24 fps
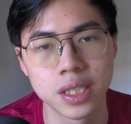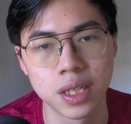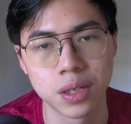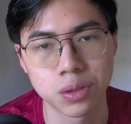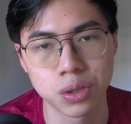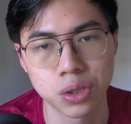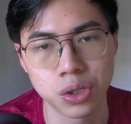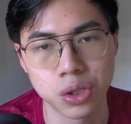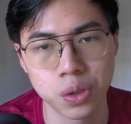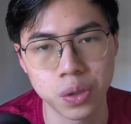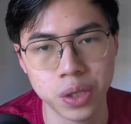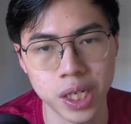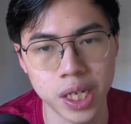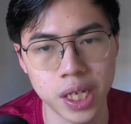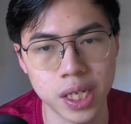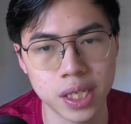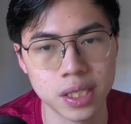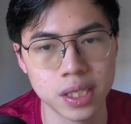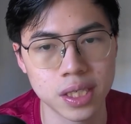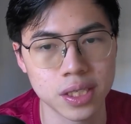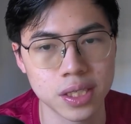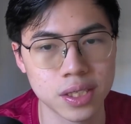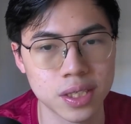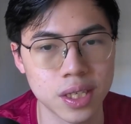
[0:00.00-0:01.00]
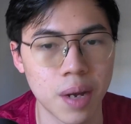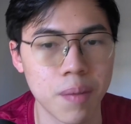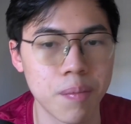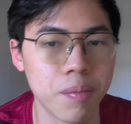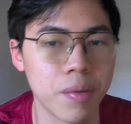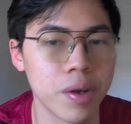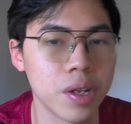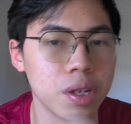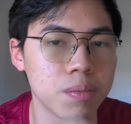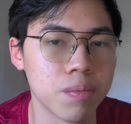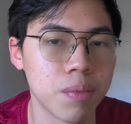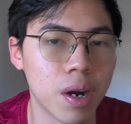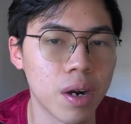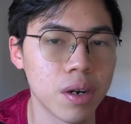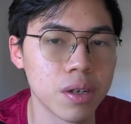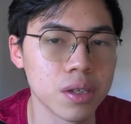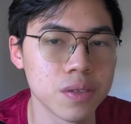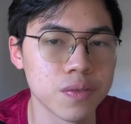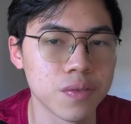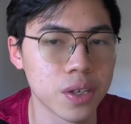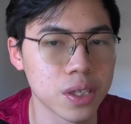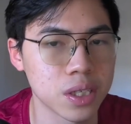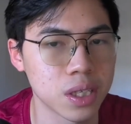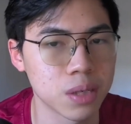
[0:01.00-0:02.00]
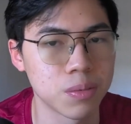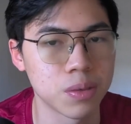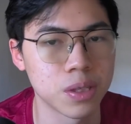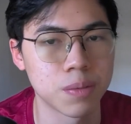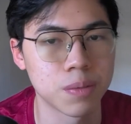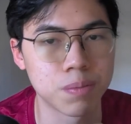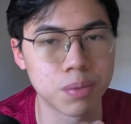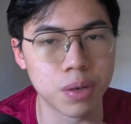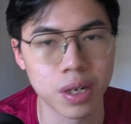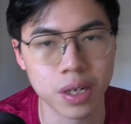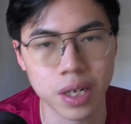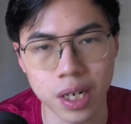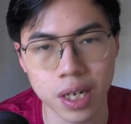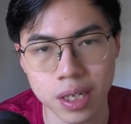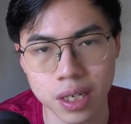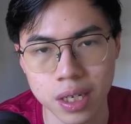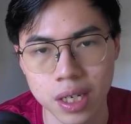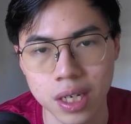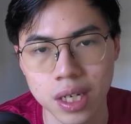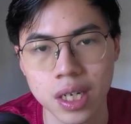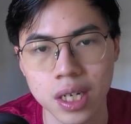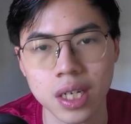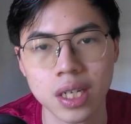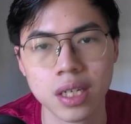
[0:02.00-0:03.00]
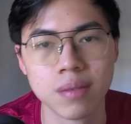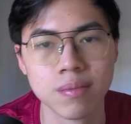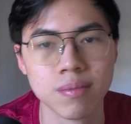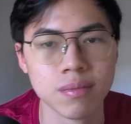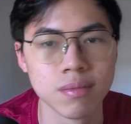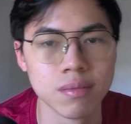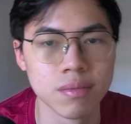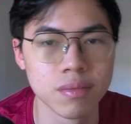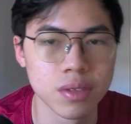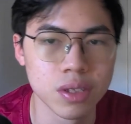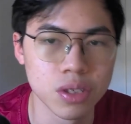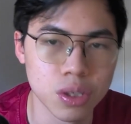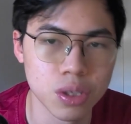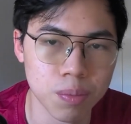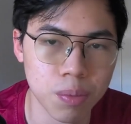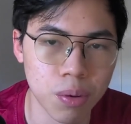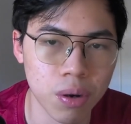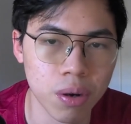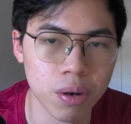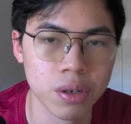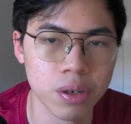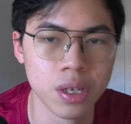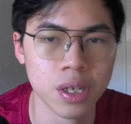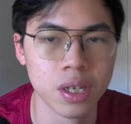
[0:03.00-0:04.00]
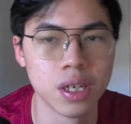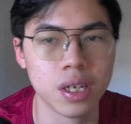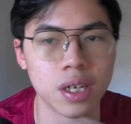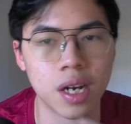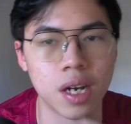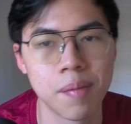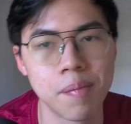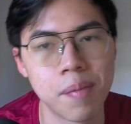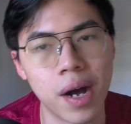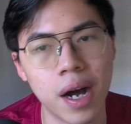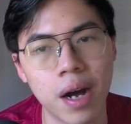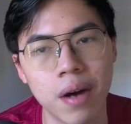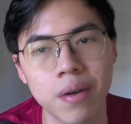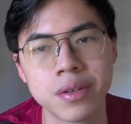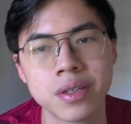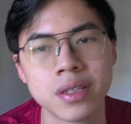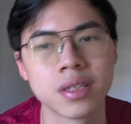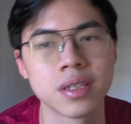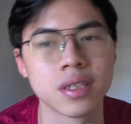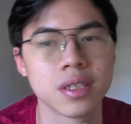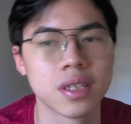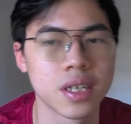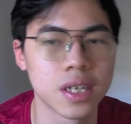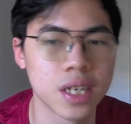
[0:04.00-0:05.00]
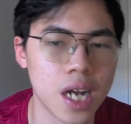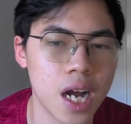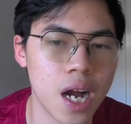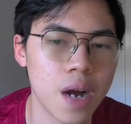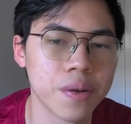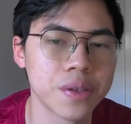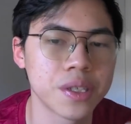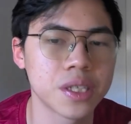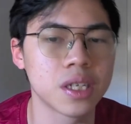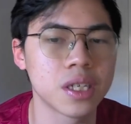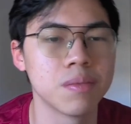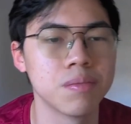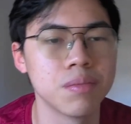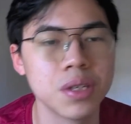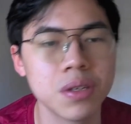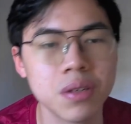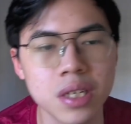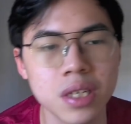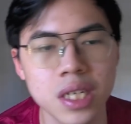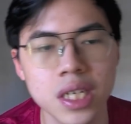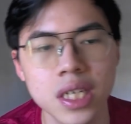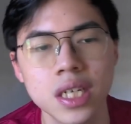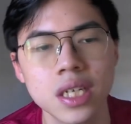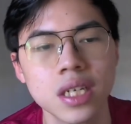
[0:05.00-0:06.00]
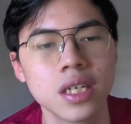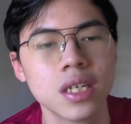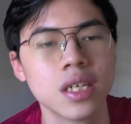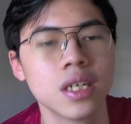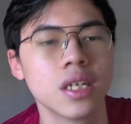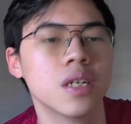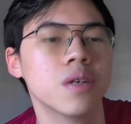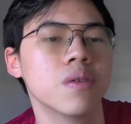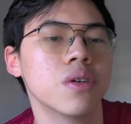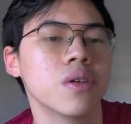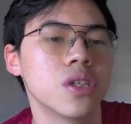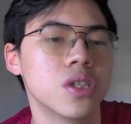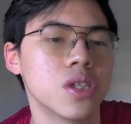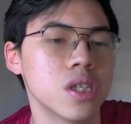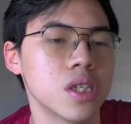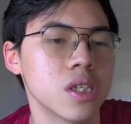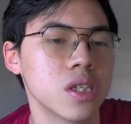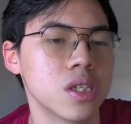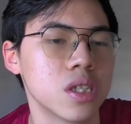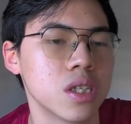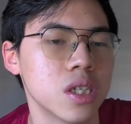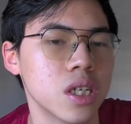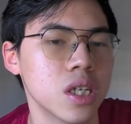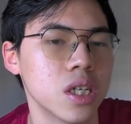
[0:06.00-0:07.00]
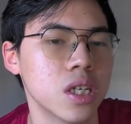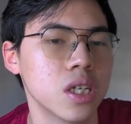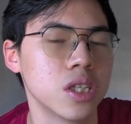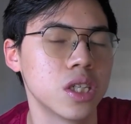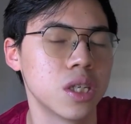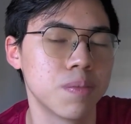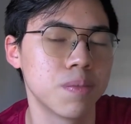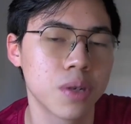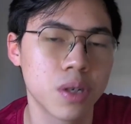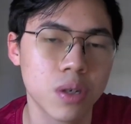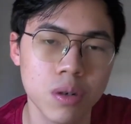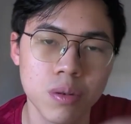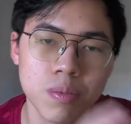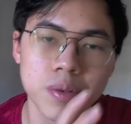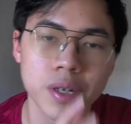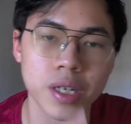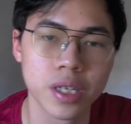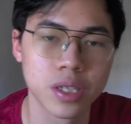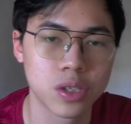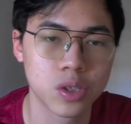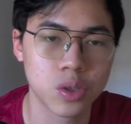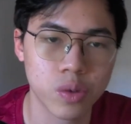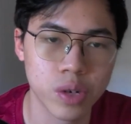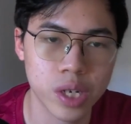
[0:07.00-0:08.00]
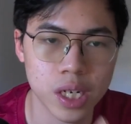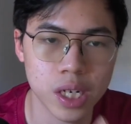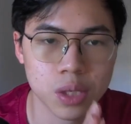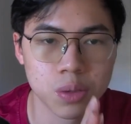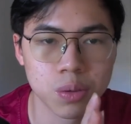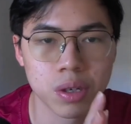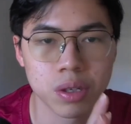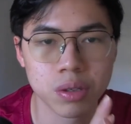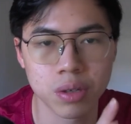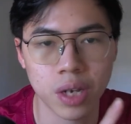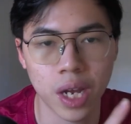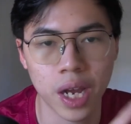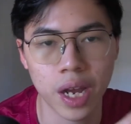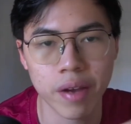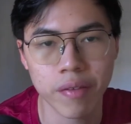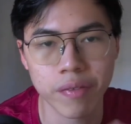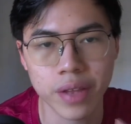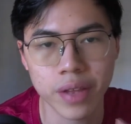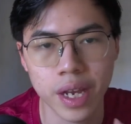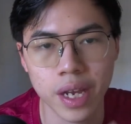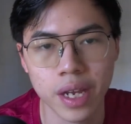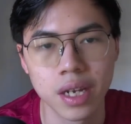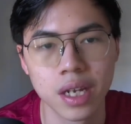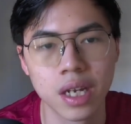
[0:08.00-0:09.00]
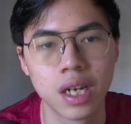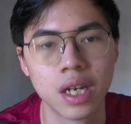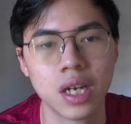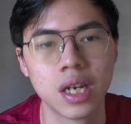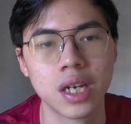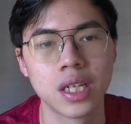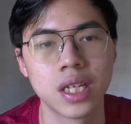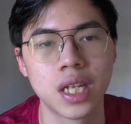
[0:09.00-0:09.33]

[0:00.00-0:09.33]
They also showcase sub-menu bars, for example, the product, support, about, account, community, which is typical, but it's great as well to have that.